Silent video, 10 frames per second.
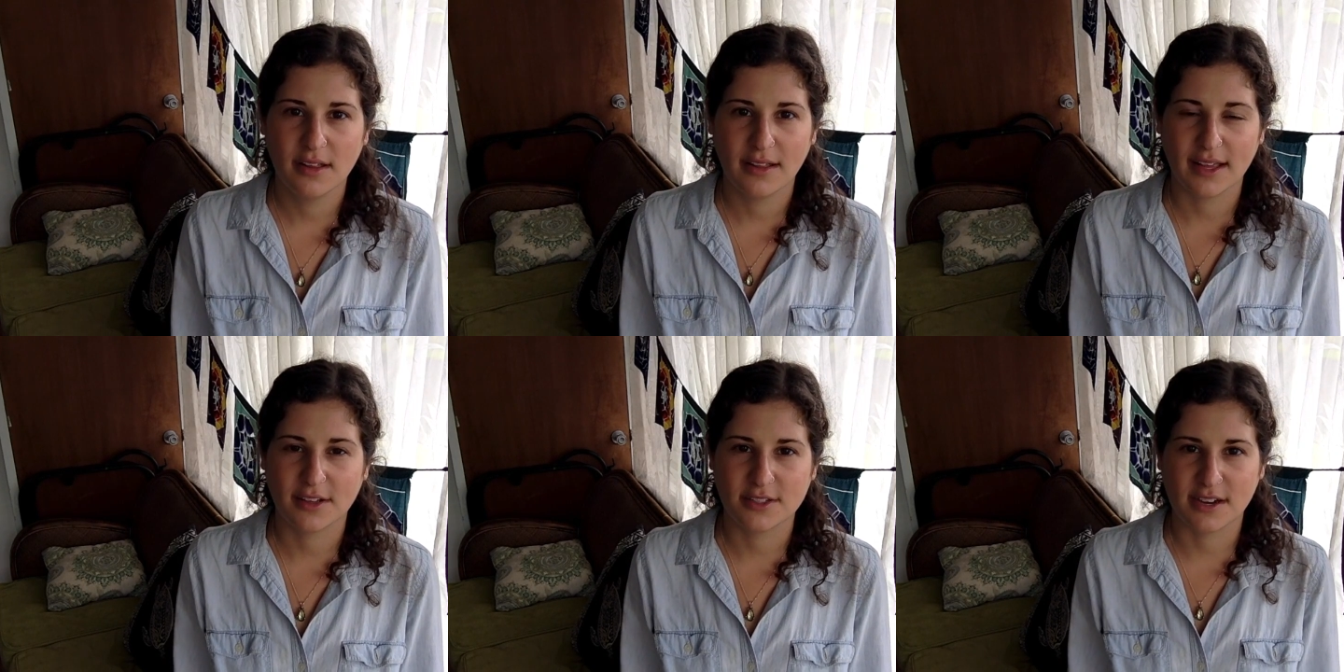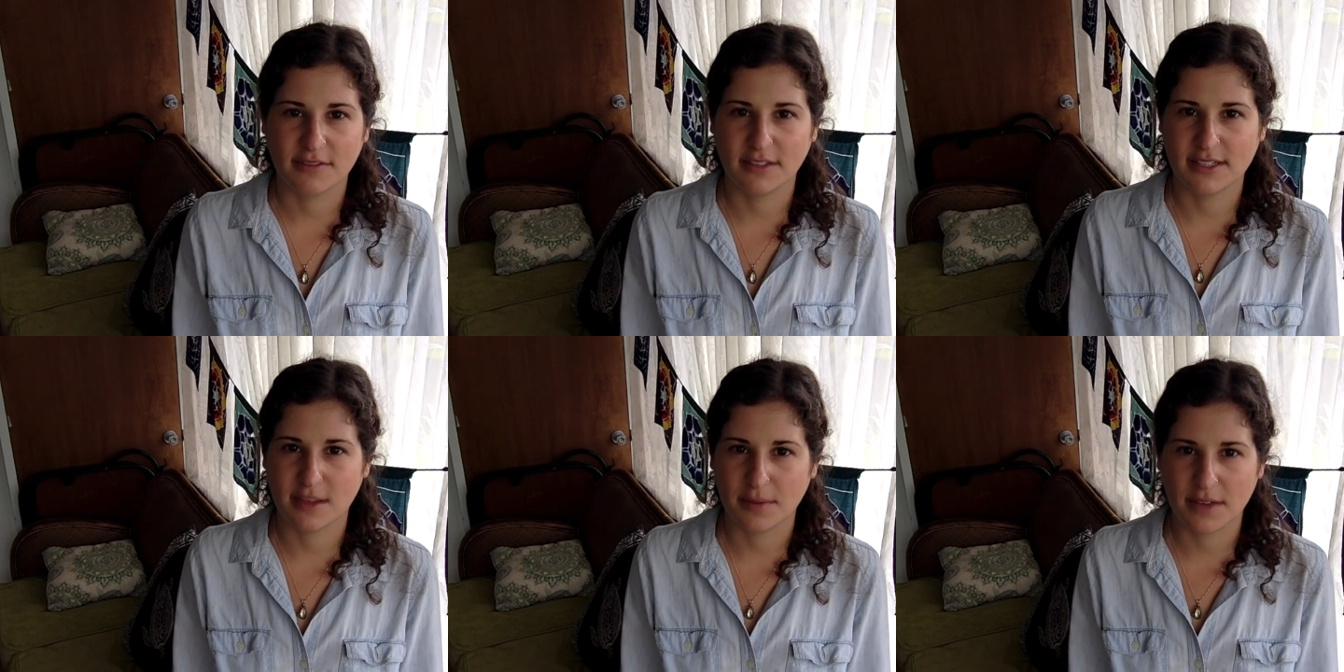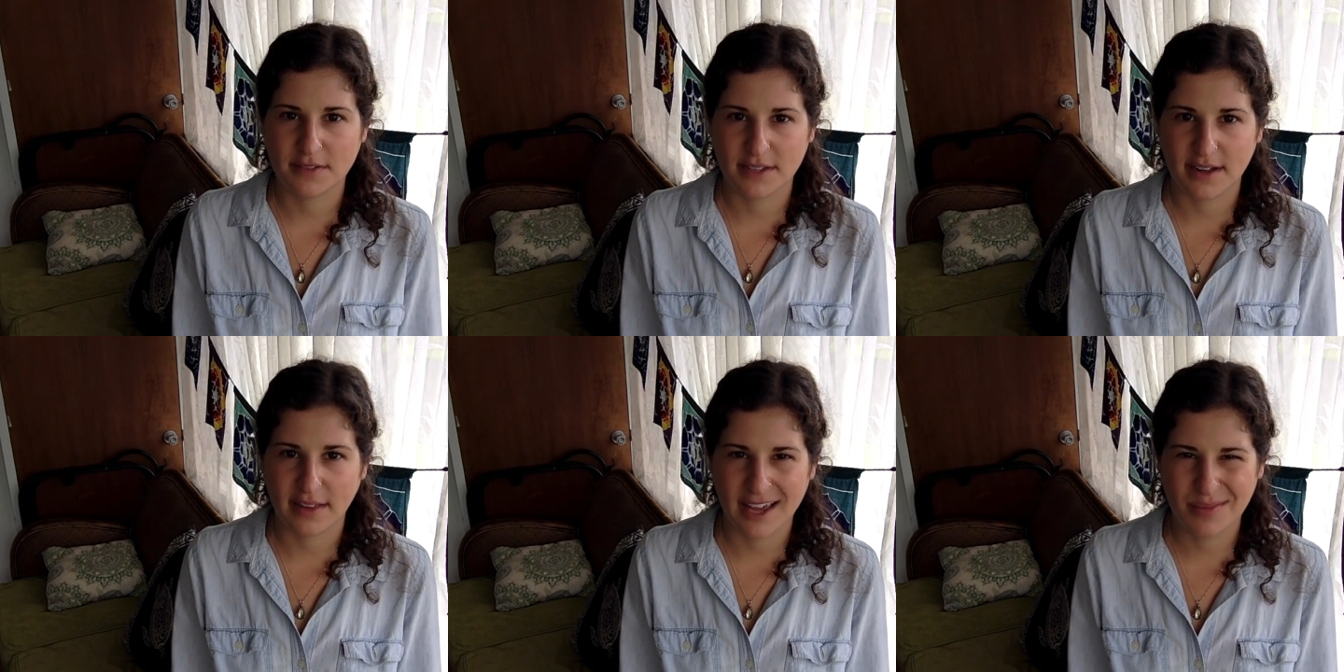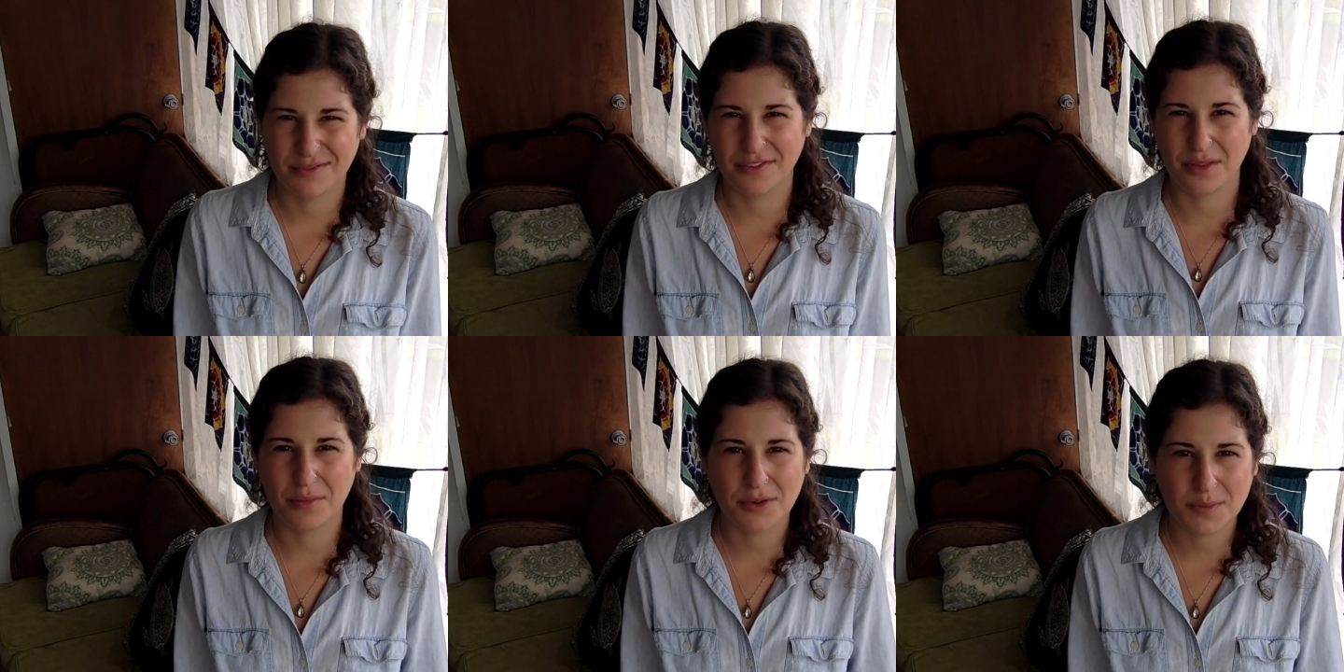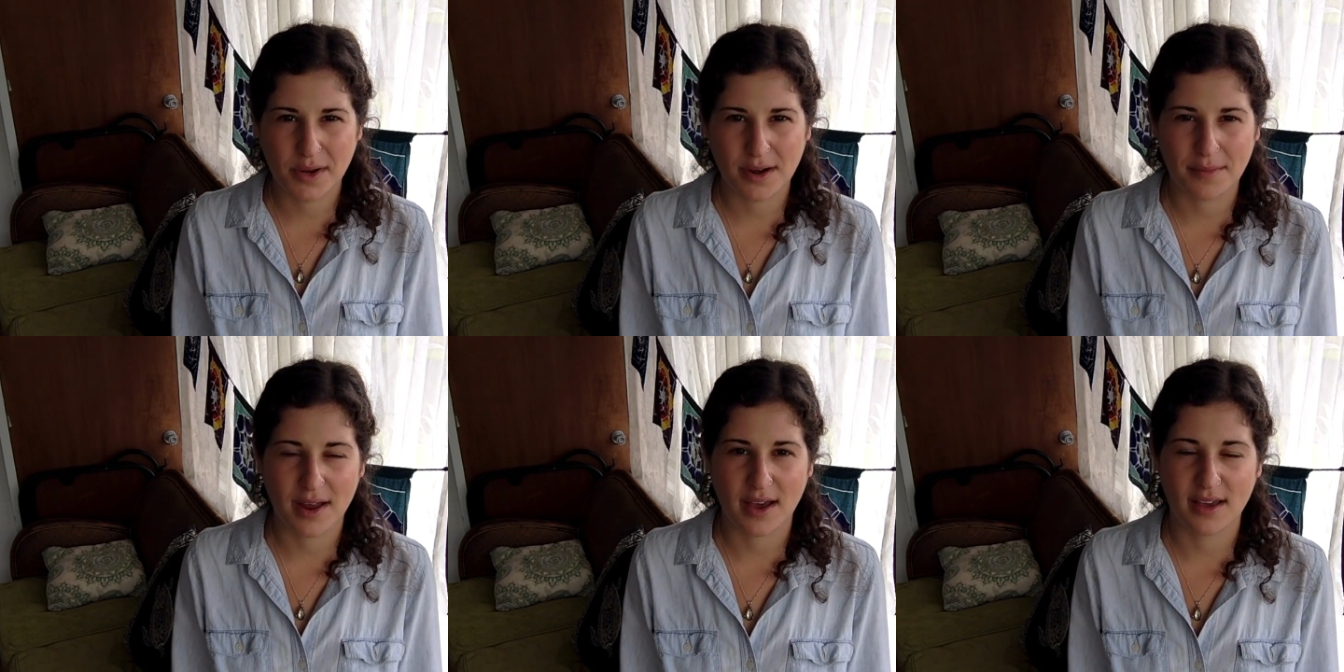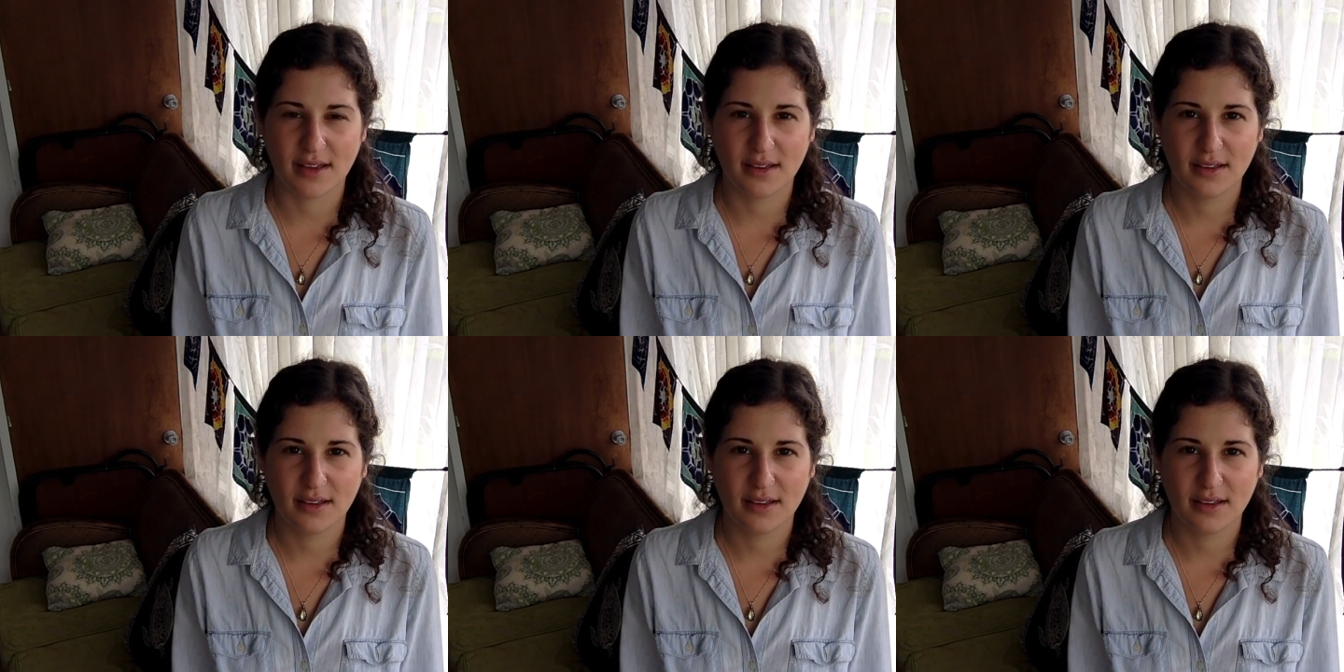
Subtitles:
like there's definitely some gifts that I like, but for the most part, I'm not